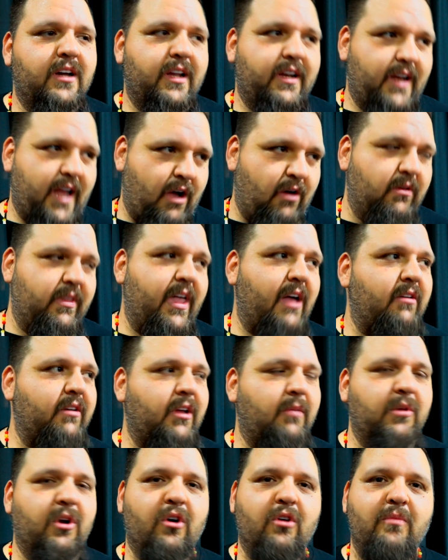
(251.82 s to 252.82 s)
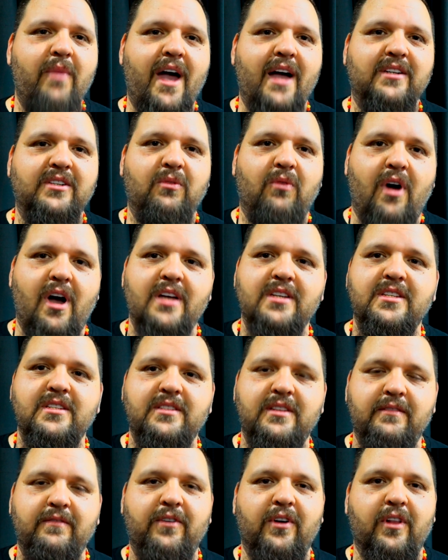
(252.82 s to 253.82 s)
now that I'm going back to
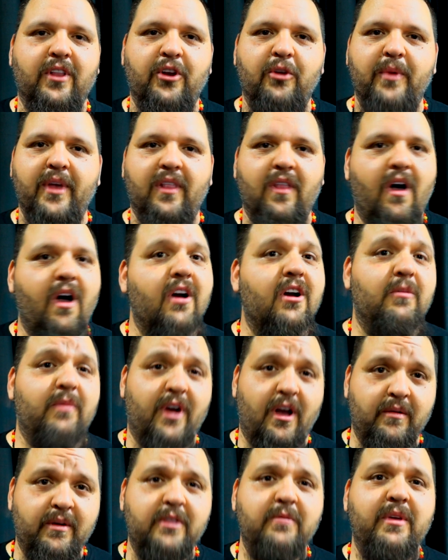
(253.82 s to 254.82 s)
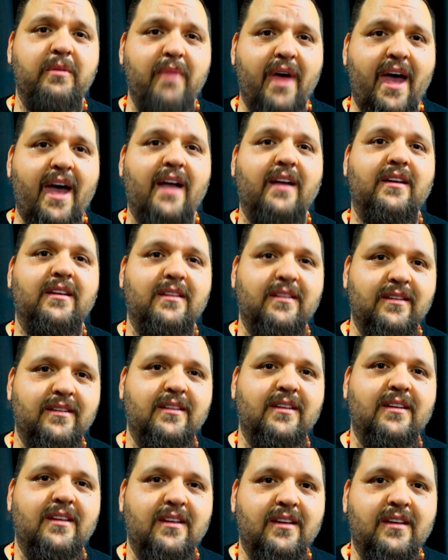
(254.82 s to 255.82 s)
Washington for a little bit longer, but I'm going to be back.
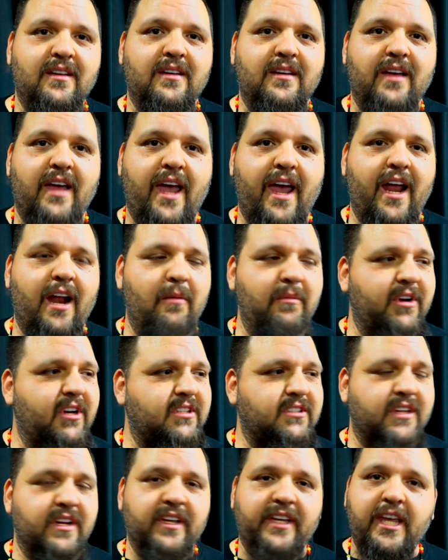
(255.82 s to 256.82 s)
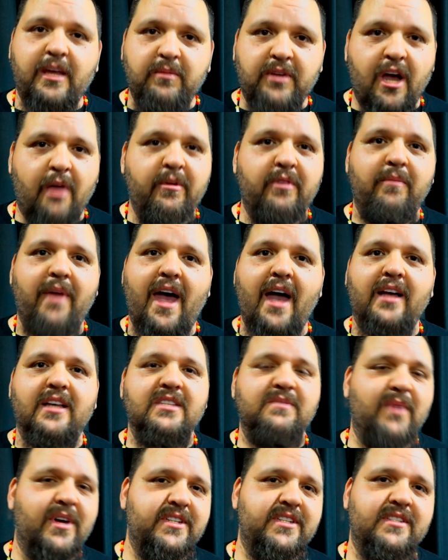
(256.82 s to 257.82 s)
And I'm just going to keep coming back
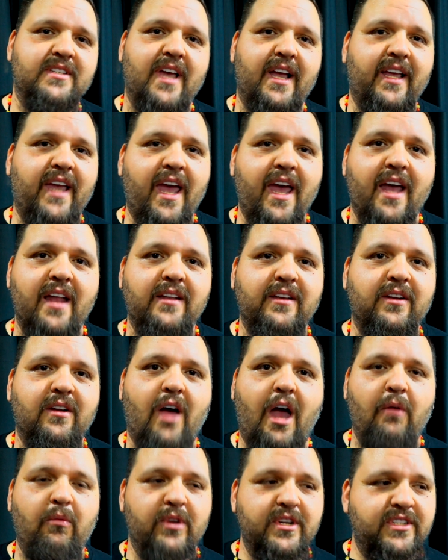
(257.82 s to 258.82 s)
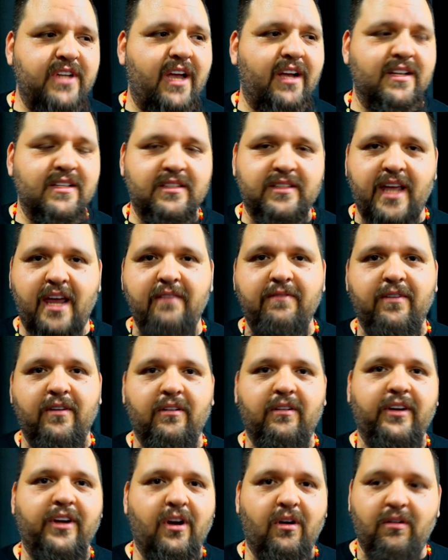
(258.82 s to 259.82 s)
as much as I can. You know, I wish I could stay
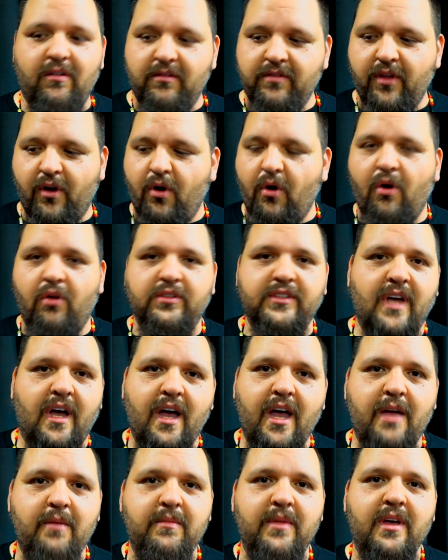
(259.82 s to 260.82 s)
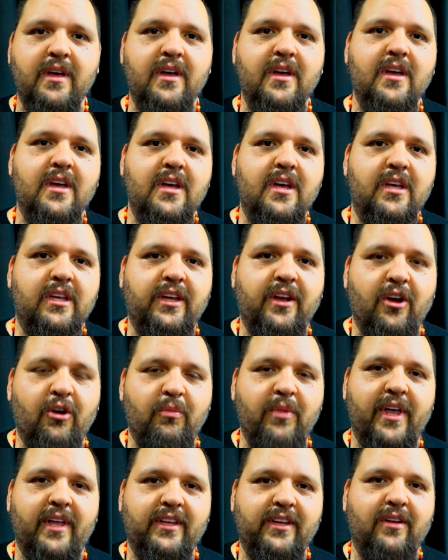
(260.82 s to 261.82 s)
for, you know, the whole time, you
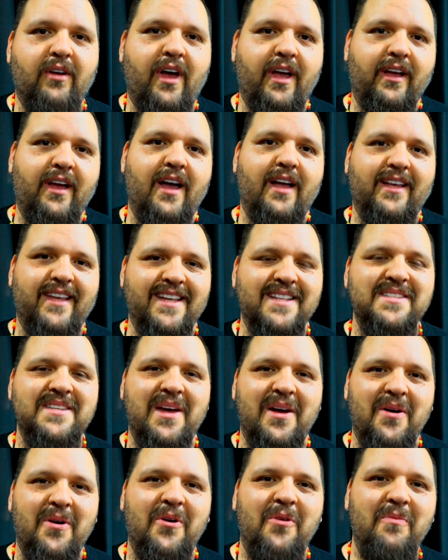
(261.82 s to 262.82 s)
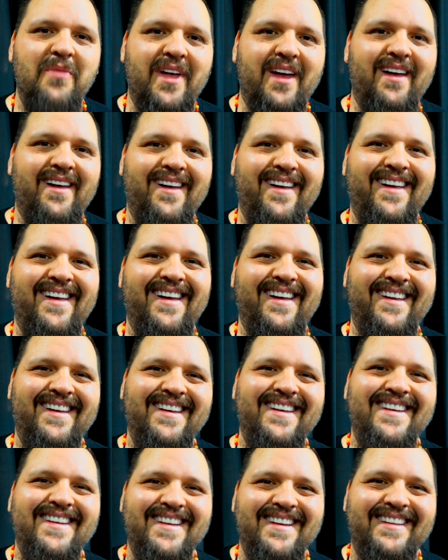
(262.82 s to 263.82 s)
know, but, you know, I got kids at home that
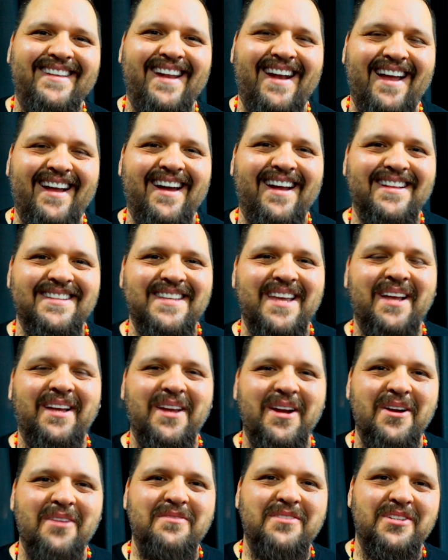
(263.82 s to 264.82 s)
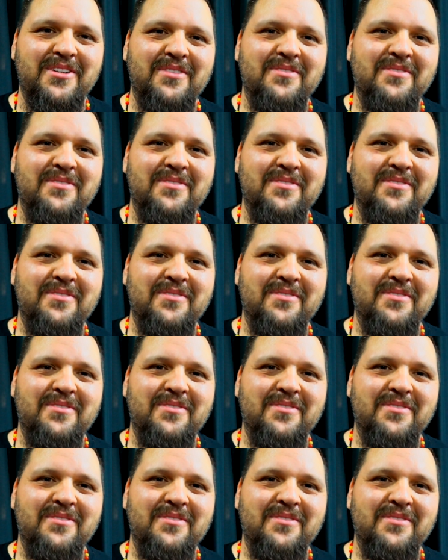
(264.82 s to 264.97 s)
that I got to take care of too.